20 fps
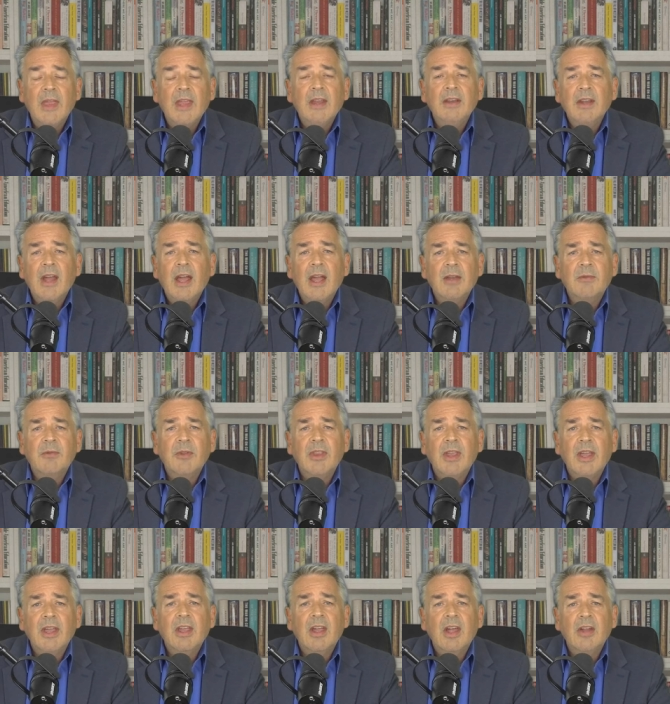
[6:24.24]
They died for
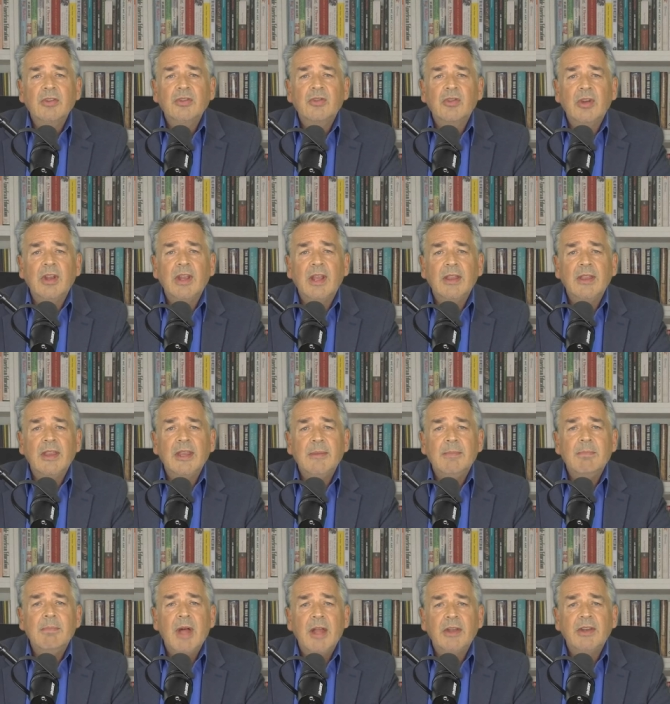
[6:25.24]
their country in the
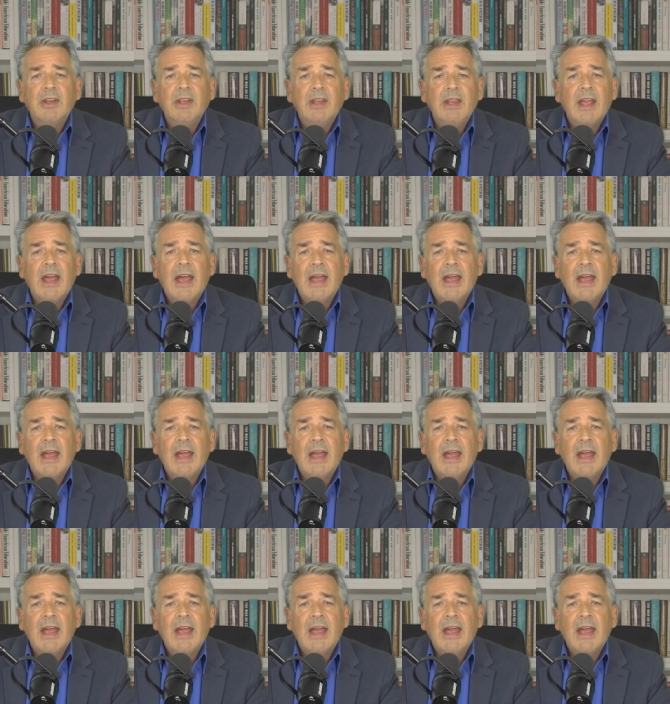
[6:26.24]
muddy